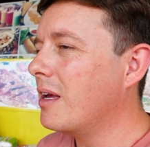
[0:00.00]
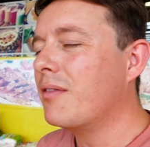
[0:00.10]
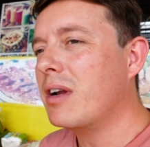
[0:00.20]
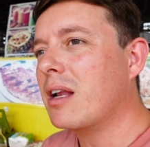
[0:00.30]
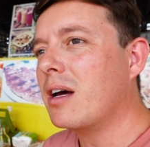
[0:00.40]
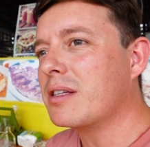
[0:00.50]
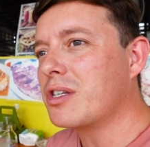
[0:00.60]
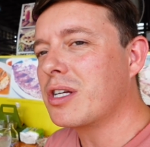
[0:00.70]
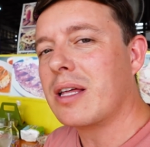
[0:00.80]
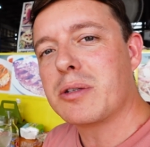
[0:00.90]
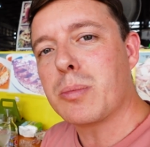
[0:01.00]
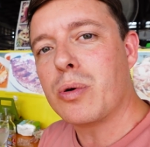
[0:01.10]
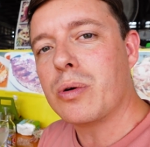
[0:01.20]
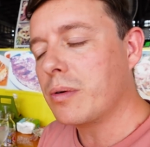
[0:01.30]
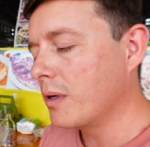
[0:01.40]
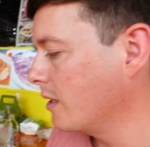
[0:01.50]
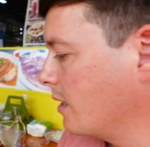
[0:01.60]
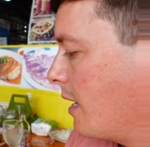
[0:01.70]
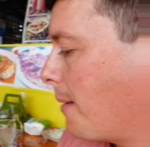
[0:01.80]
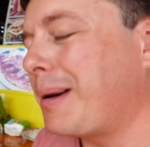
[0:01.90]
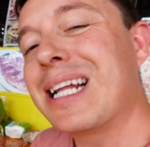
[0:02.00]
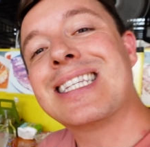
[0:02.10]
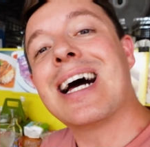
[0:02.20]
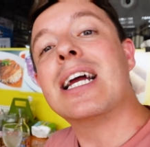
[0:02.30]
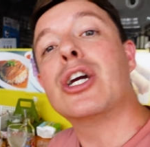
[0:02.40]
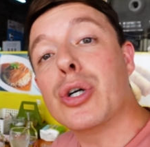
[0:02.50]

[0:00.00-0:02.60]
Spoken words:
Yeah, I really like this. I should get this more. Pad Thai gung.